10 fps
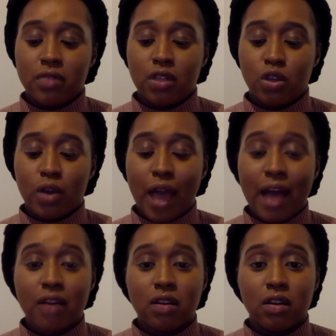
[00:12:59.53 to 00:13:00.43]
you
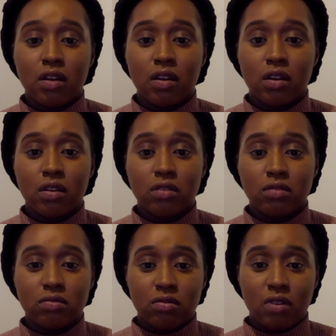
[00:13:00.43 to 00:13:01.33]
can
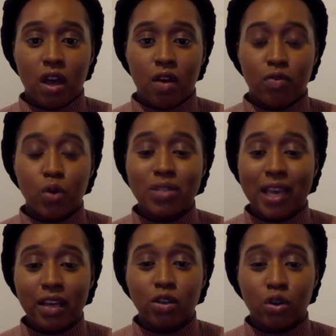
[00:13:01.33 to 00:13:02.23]

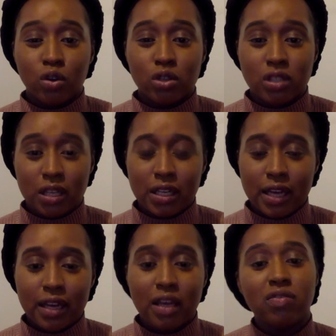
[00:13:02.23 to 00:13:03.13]
rotate your study
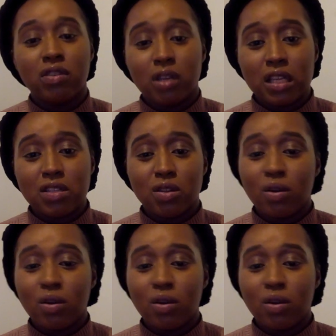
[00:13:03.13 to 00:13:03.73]
day if you need to.